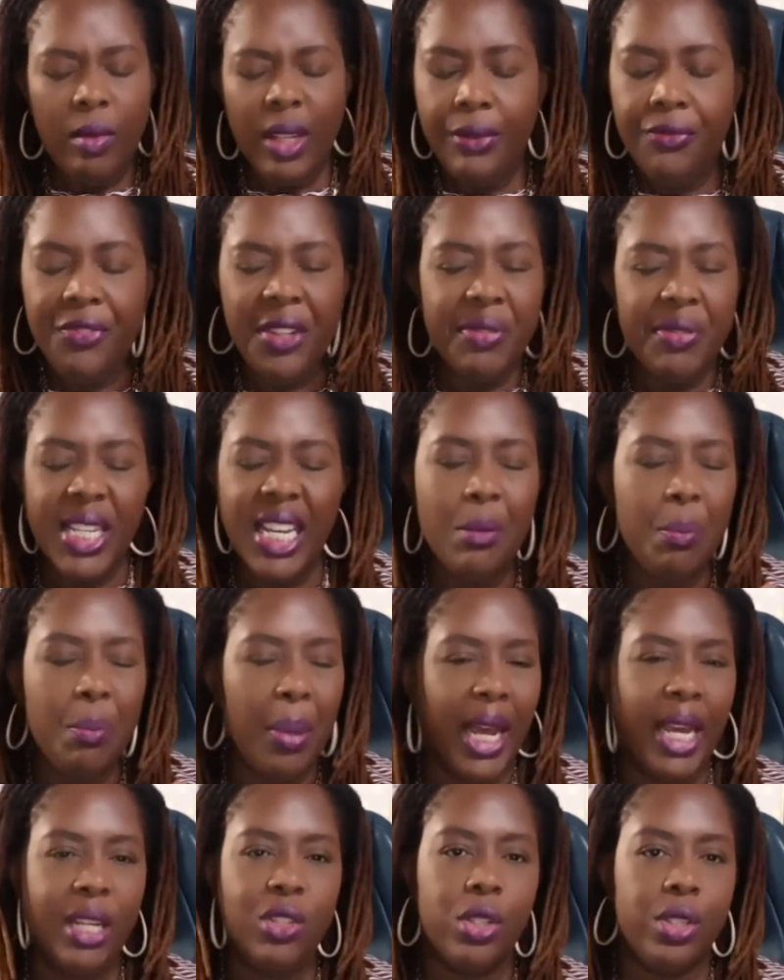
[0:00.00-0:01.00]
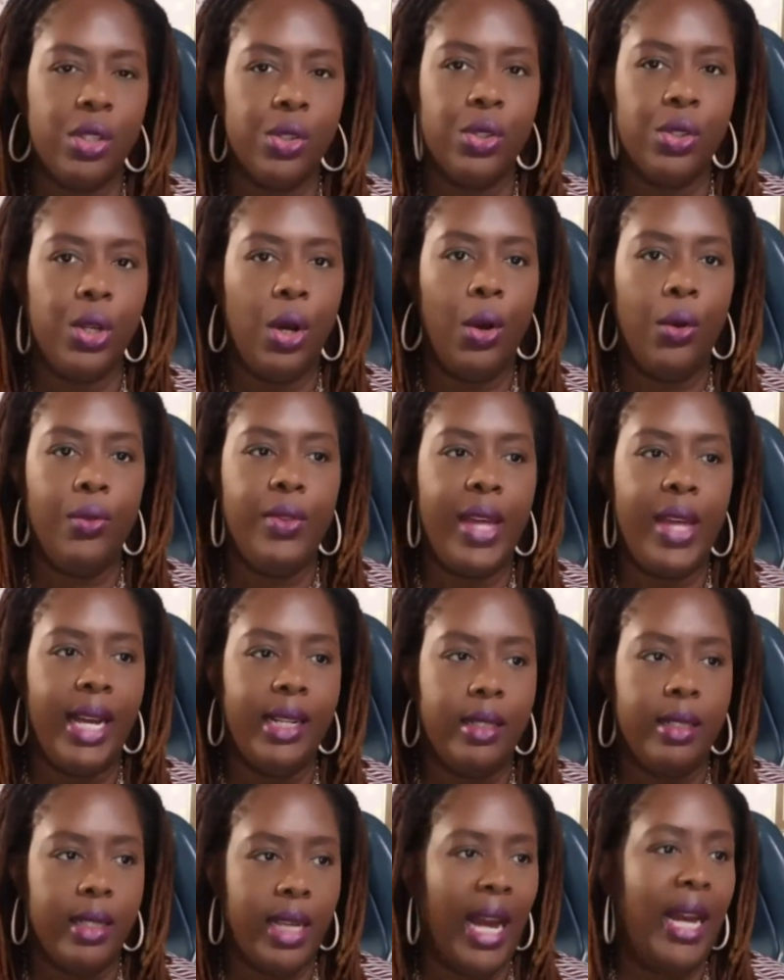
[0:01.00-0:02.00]
15 pages or so
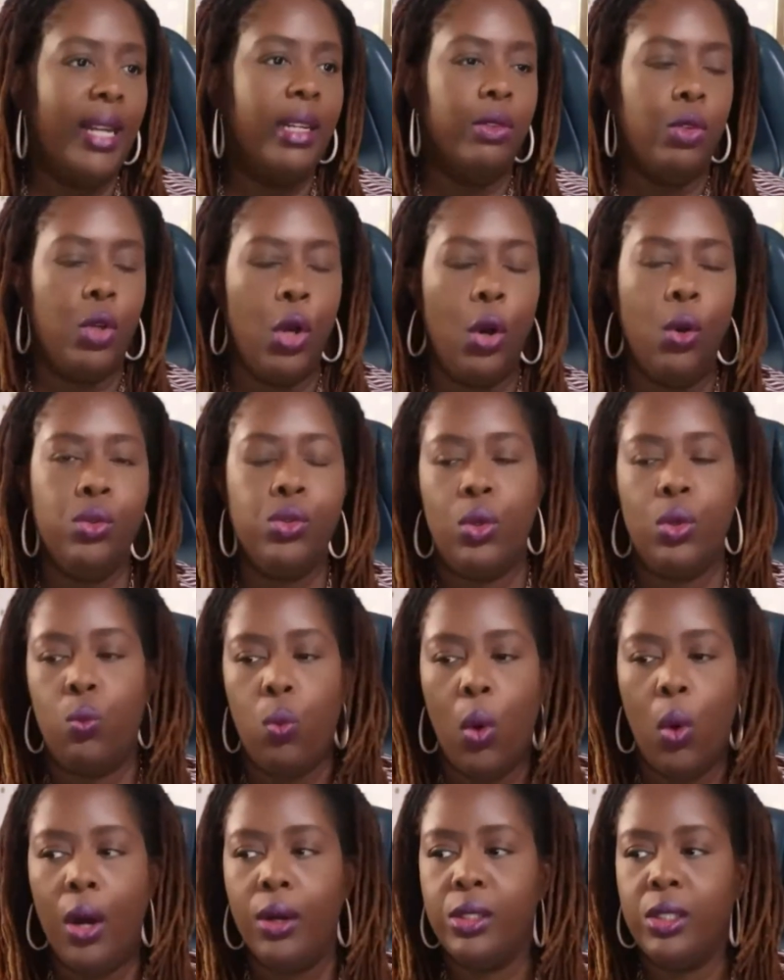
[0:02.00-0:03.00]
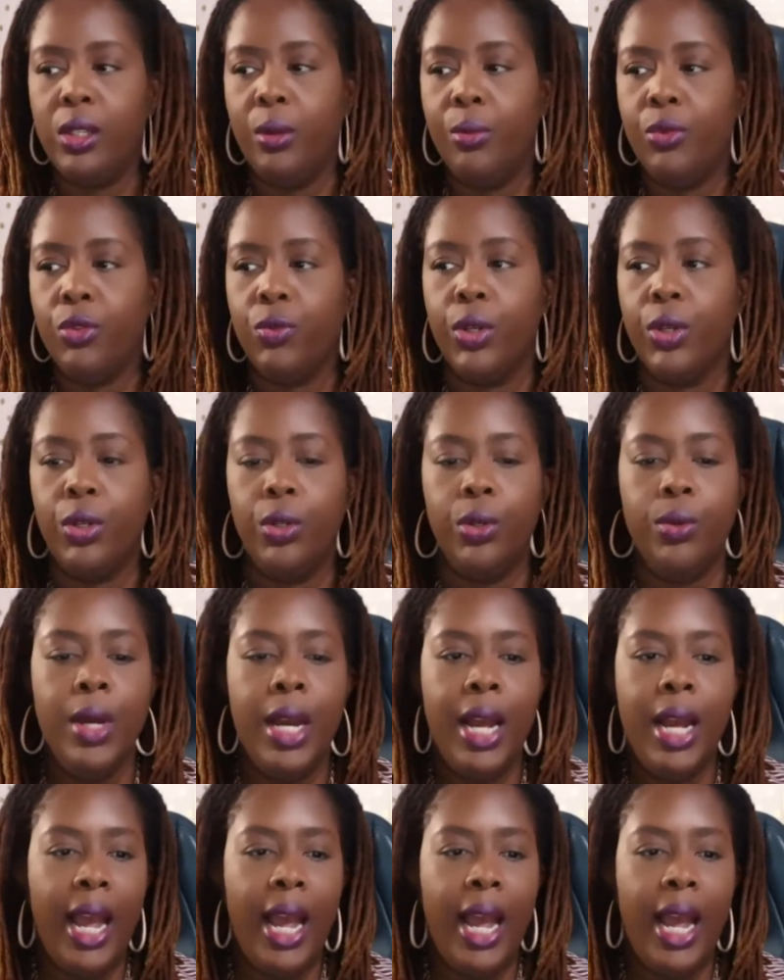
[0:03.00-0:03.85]
that kind of goes and walks them through,